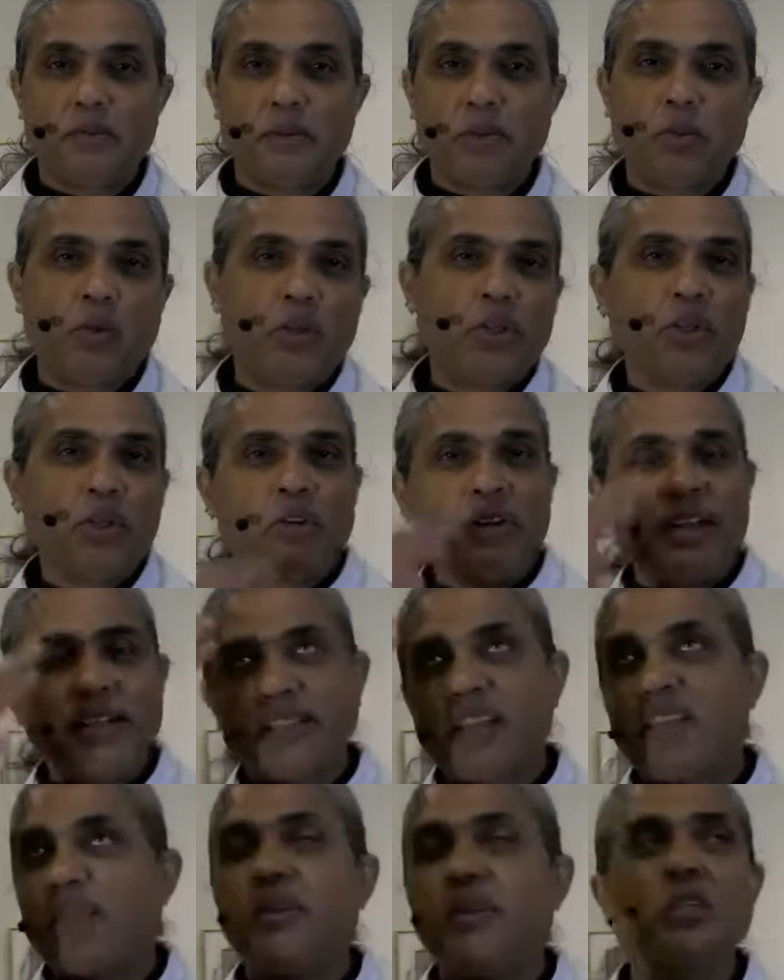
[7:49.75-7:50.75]
So what the
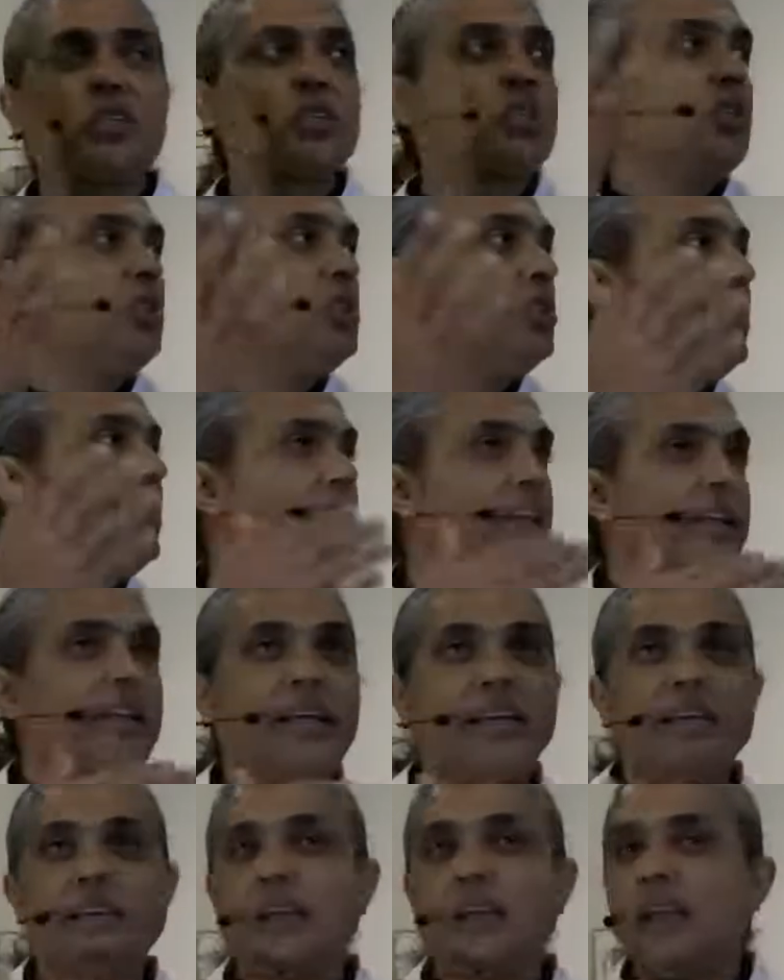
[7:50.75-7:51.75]
Greeks have been
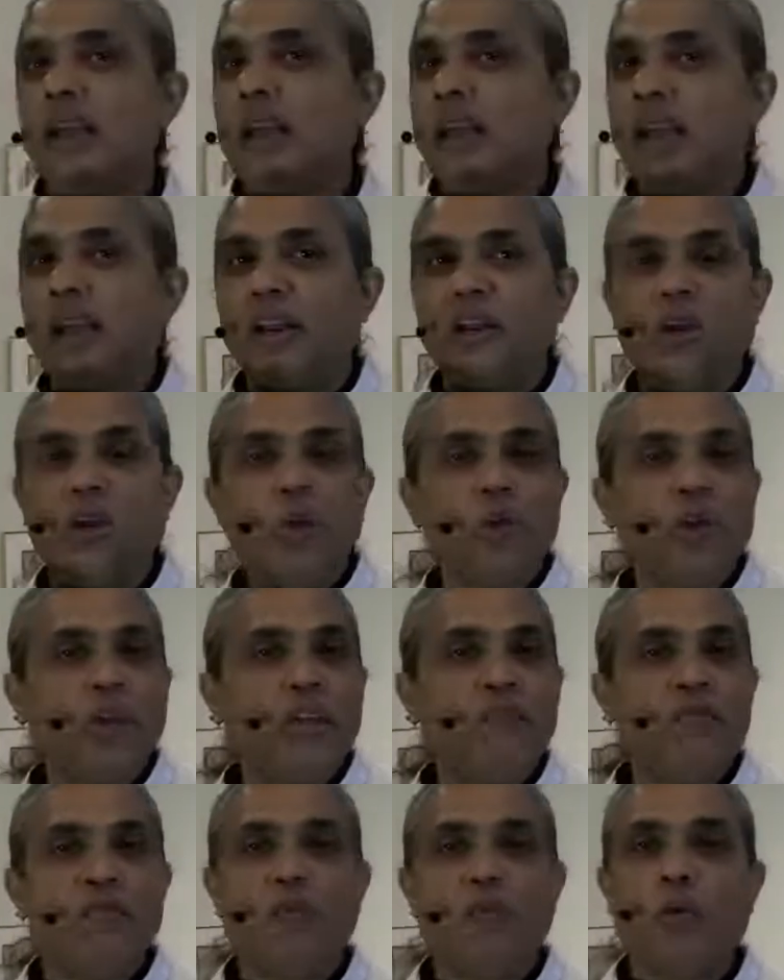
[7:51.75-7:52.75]
searching and
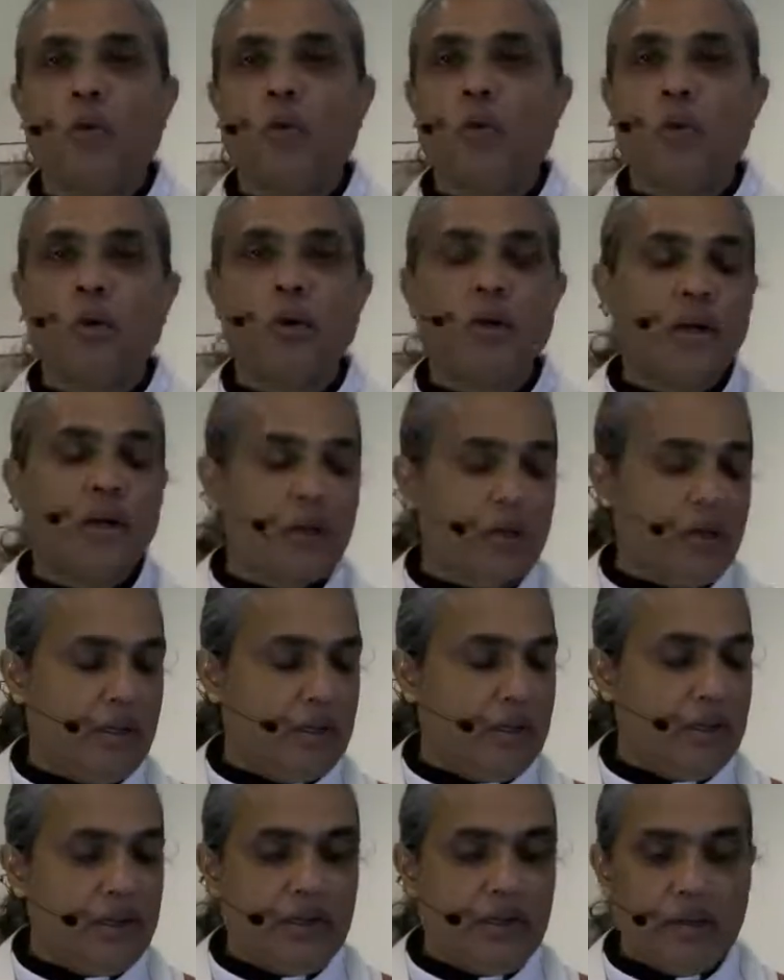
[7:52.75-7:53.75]
looking for,
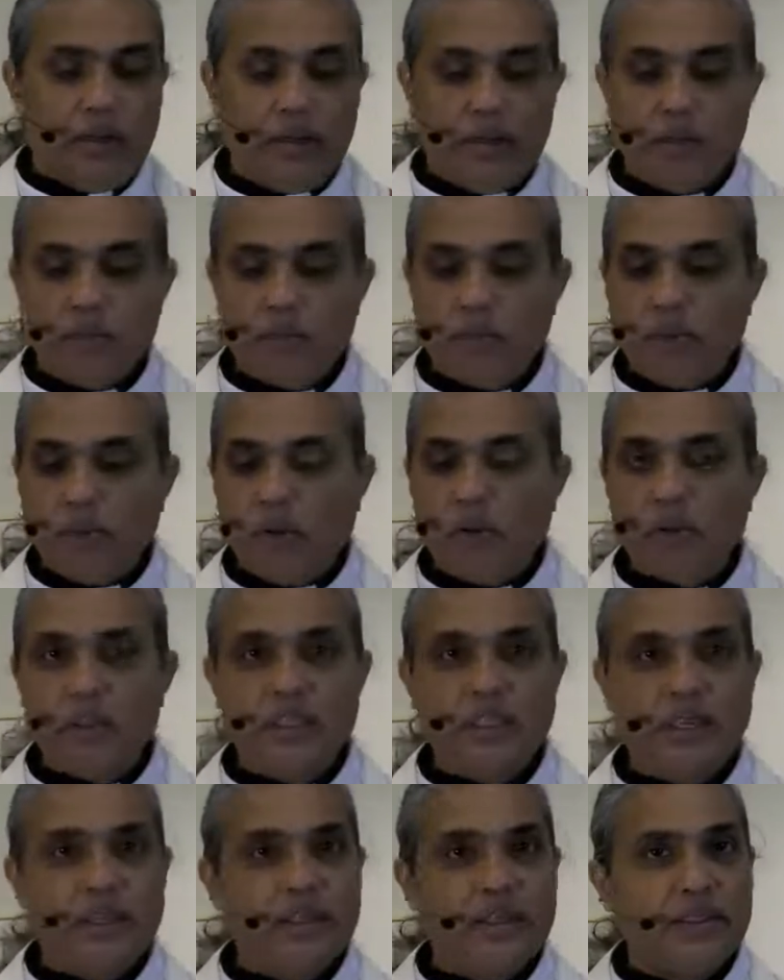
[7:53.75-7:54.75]

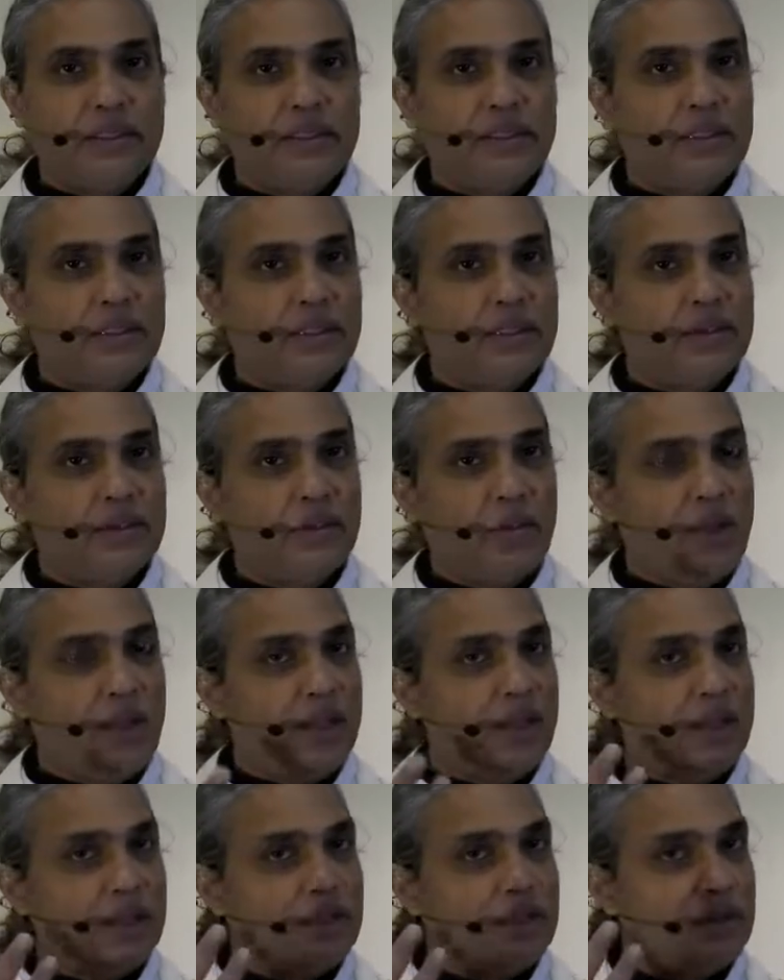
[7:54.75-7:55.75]
Paul says,
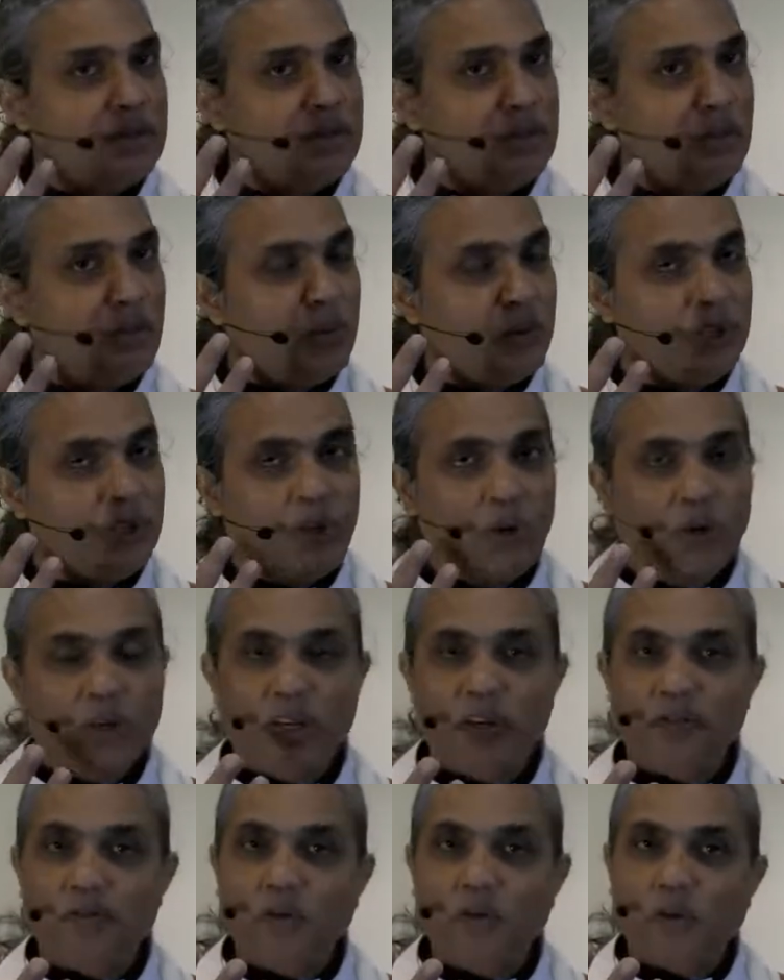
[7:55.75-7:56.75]
well, what you're
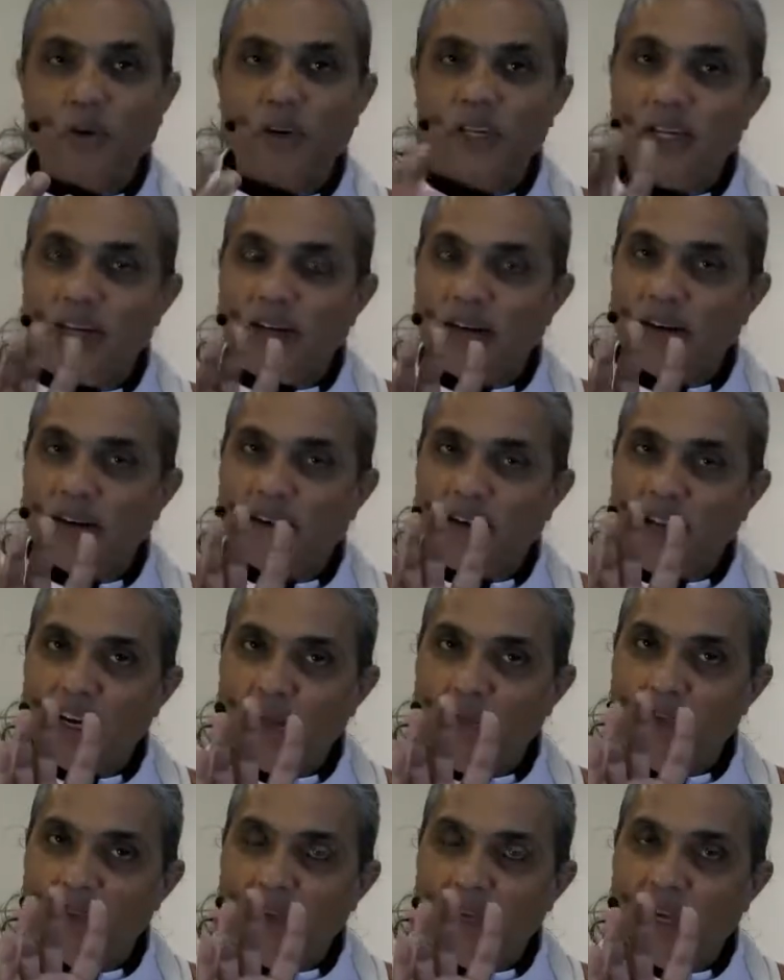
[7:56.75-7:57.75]
looking for here,
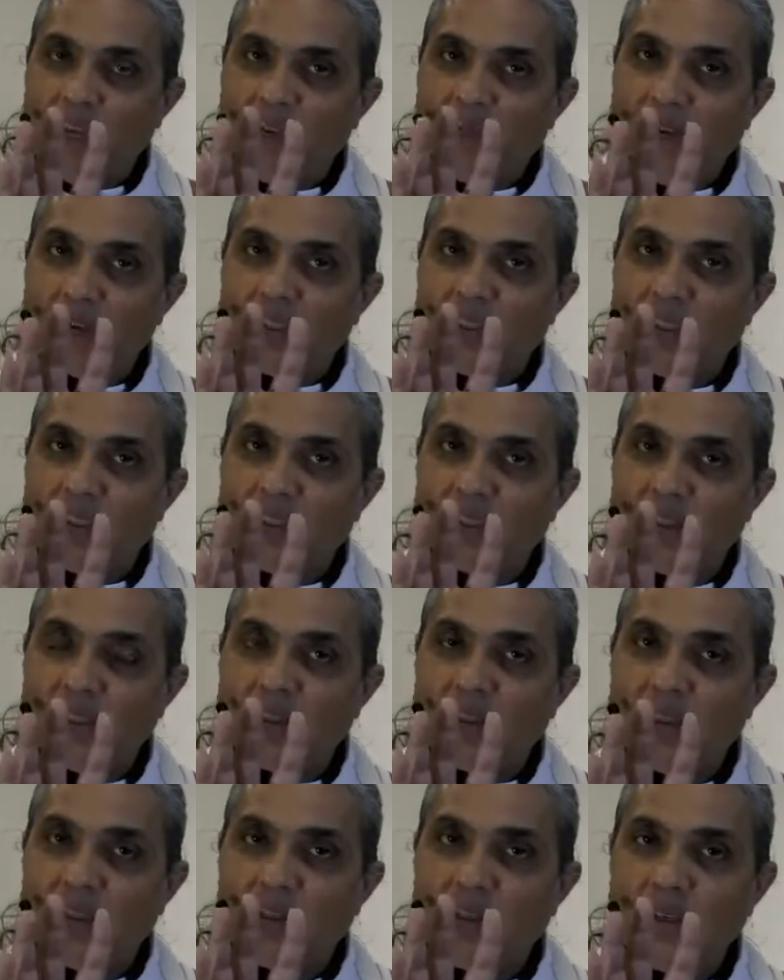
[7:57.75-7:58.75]
let me give it
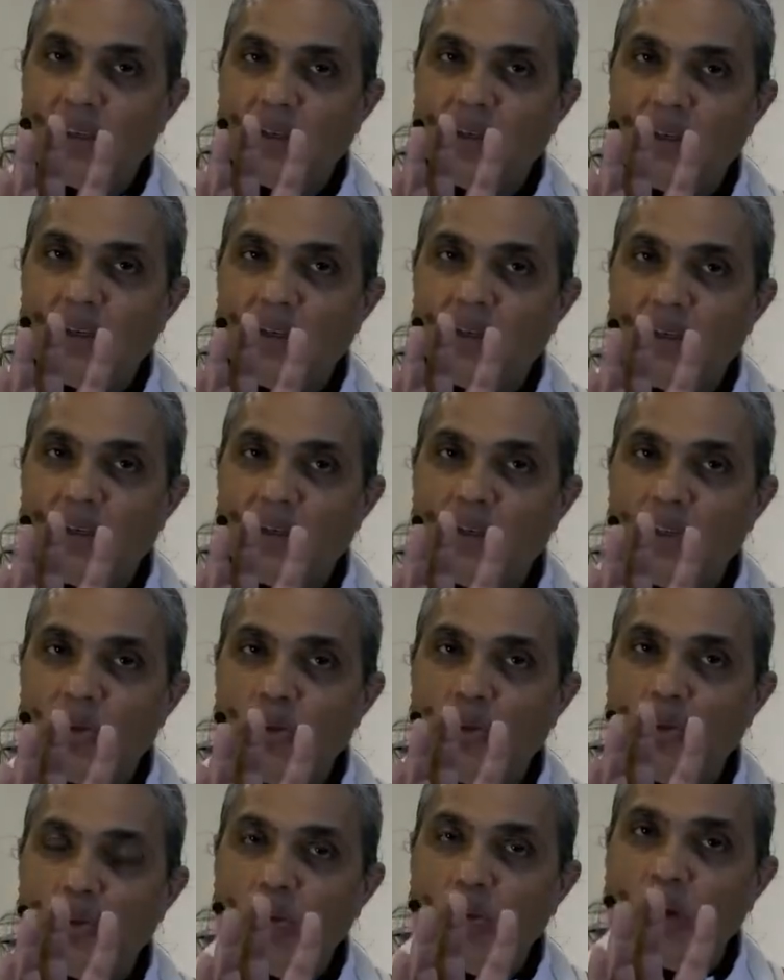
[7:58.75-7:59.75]

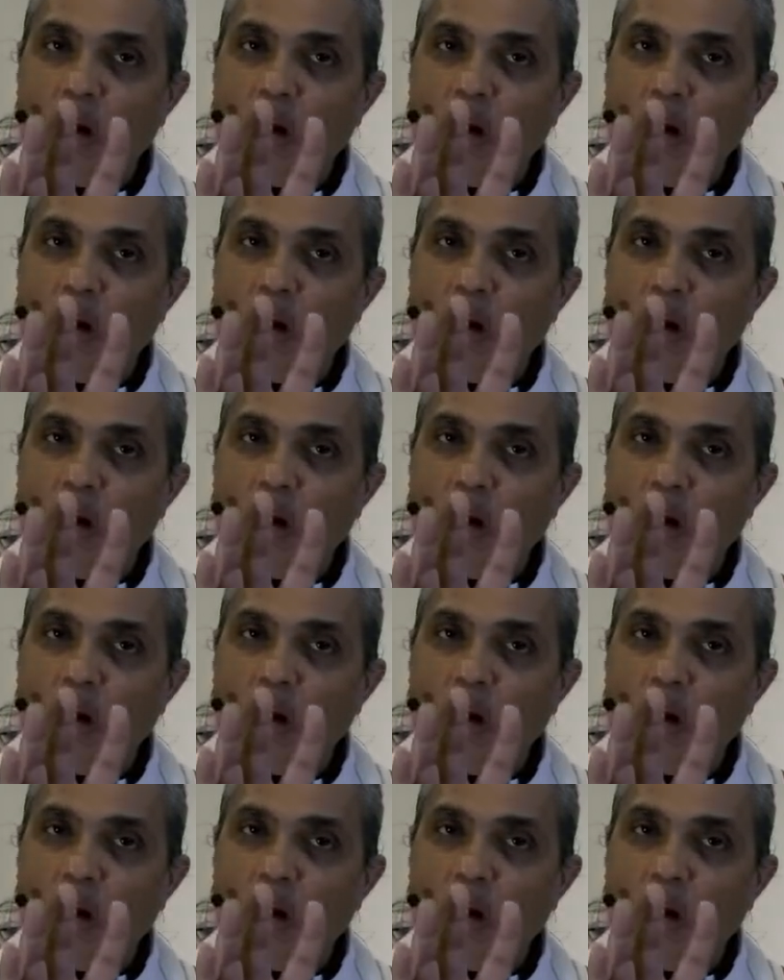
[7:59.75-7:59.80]
to you